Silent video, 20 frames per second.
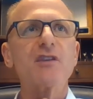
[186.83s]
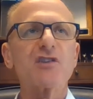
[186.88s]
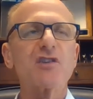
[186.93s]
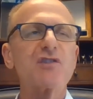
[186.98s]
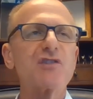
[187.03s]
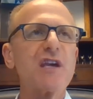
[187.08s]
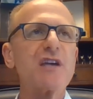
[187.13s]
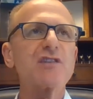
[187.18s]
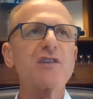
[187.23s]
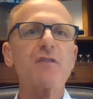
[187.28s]
is
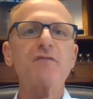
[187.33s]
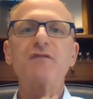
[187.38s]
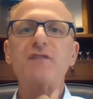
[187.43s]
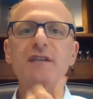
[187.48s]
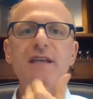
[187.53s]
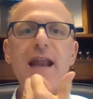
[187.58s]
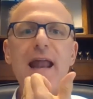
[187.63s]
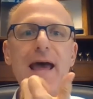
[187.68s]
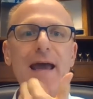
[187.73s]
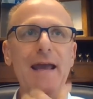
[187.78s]
as of
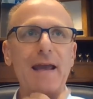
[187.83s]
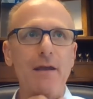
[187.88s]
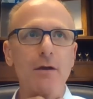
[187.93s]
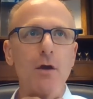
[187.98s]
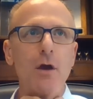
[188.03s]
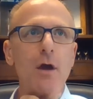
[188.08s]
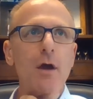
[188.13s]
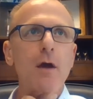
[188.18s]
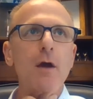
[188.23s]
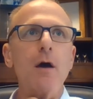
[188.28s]
today.
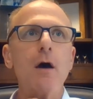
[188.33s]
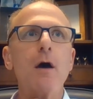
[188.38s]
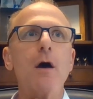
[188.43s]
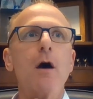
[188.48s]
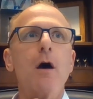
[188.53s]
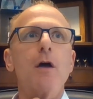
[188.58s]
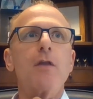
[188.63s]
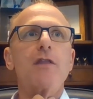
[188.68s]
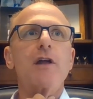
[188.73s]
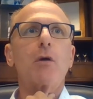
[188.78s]

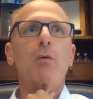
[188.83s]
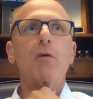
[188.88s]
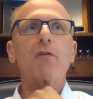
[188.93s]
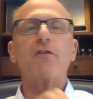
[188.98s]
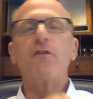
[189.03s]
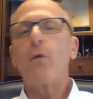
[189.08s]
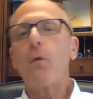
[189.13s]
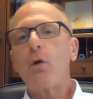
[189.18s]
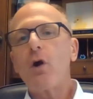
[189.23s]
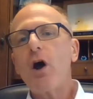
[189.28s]
There were
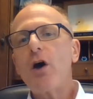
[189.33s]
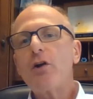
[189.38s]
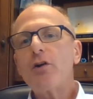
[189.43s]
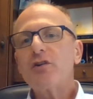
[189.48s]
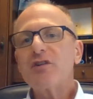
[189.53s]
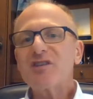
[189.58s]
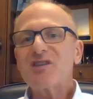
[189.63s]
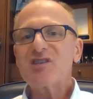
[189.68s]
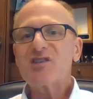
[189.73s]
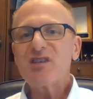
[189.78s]

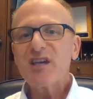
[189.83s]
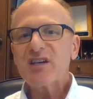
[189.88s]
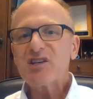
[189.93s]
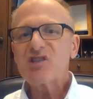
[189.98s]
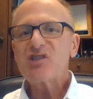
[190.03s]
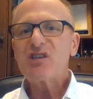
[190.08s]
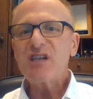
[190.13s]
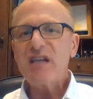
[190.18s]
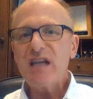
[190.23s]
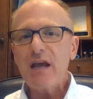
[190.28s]

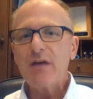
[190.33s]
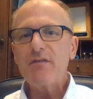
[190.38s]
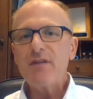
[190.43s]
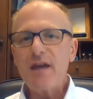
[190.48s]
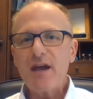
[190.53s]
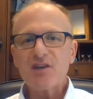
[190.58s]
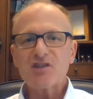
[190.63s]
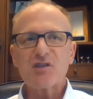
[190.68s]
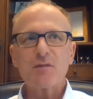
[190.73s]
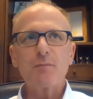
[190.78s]
460 of the
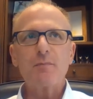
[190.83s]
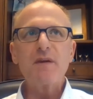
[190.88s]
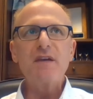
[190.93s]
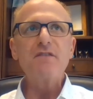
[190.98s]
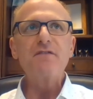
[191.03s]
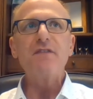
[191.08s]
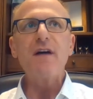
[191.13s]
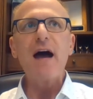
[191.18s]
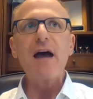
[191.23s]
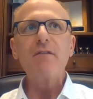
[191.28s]
S&P
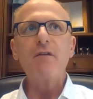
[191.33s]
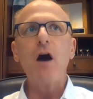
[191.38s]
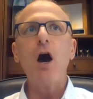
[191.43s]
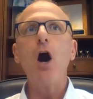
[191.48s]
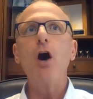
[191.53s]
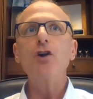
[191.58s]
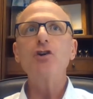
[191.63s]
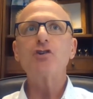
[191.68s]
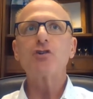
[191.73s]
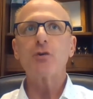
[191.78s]

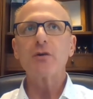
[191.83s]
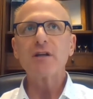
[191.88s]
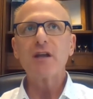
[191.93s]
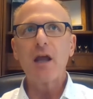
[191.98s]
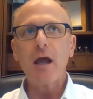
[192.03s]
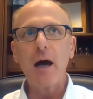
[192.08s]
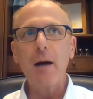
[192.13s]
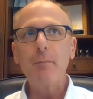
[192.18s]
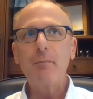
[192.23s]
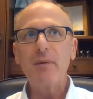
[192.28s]
500
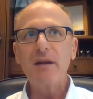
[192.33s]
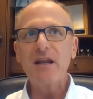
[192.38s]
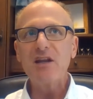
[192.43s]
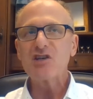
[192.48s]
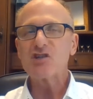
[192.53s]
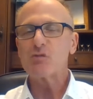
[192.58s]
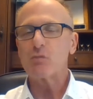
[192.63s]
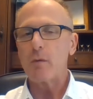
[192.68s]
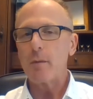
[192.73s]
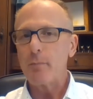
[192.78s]

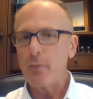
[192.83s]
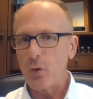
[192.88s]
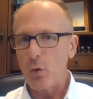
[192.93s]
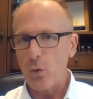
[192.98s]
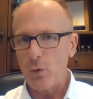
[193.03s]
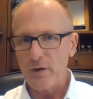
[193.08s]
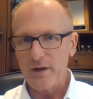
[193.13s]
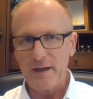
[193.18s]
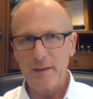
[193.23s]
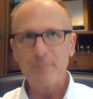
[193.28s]
companies
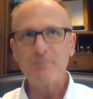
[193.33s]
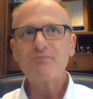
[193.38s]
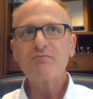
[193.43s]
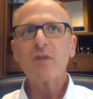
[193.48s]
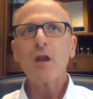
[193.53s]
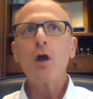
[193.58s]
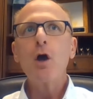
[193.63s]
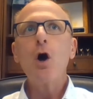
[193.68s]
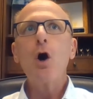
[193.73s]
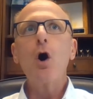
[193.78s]
reporting.
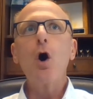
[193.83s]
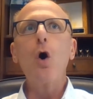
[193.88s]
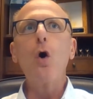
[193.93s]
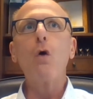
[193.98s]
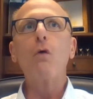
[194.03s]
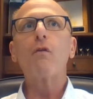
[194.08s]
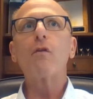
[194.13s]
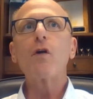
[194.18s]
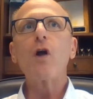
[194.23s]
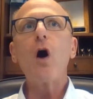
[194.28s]

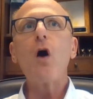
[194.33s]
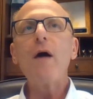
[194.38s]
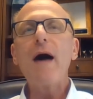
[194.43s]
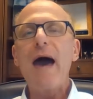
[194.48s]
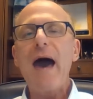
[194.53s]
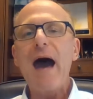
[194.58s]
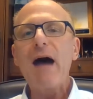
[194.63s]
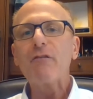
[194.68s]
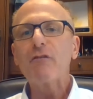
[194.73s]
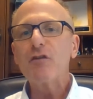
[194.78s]
Overall
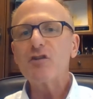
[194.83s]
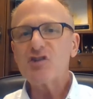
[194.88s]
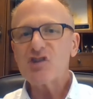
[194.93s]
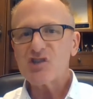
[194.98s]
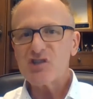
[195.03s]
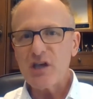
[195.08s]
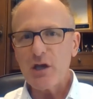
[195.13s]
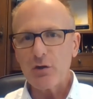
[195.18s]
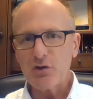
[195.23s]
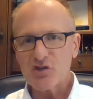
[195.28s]
average
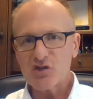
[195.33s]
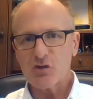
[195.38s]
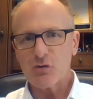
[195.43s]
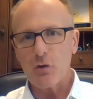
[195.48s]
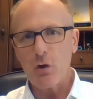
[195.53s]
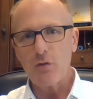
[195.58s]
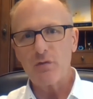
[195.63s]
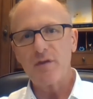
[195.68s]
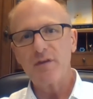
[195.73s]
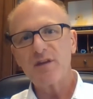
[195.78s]
sales
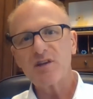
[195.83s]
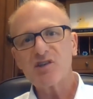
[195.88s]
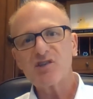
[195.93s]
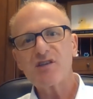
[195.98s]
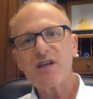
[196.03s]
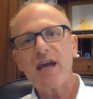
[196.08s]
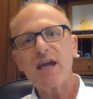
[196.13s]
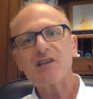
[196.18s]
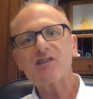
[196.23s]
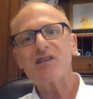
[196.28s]
growth, and this
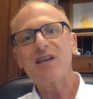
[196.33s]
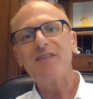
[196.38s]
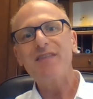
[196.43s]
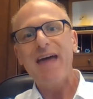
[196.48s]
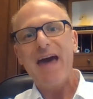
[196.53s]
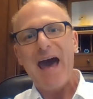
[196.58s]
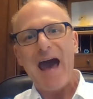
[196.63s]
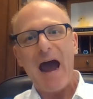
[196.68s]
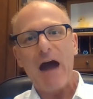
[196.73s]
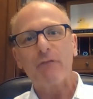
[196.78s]
takes in the
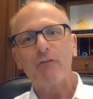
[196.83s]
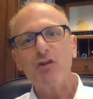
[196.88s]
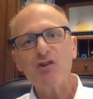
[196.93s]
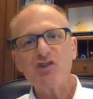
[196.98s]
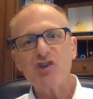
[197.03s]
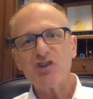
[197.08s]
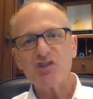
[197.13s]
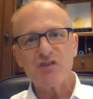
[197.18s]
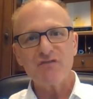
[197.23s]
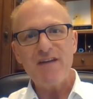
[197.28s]

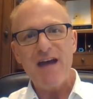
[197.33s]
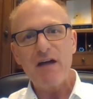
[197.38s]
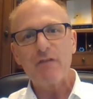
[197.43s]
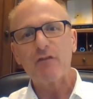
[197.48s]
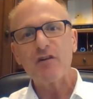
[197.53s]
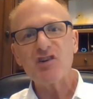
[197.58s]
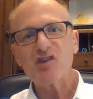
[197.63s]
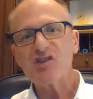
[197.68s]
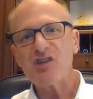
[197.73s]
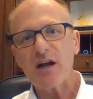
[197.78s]
averages of every
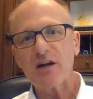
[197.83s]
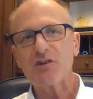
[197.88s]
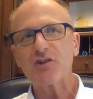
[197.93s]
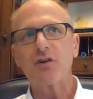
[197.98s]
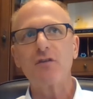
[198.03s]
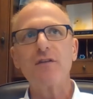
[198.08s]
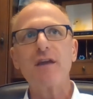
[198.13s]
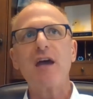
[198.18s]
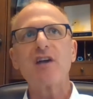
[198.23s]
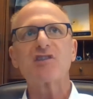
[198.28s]
sector in
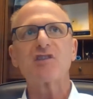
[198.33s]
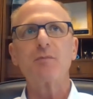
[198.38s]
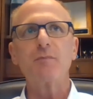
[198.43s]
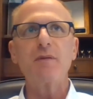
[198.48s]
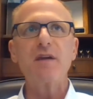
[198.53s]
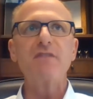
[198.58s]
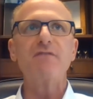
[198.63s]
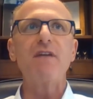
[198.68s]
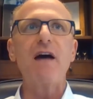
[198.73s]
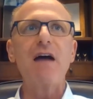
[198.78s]
the S&P
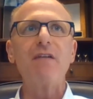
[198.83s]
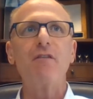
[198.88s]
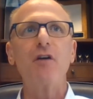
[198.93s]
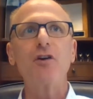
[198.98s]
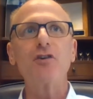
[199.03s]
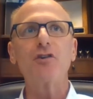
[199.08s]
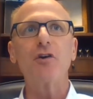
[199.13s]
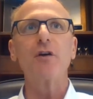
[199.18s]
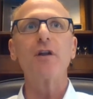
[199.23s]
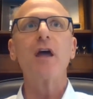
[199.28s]

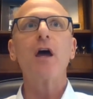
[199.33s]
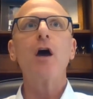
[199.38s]
500,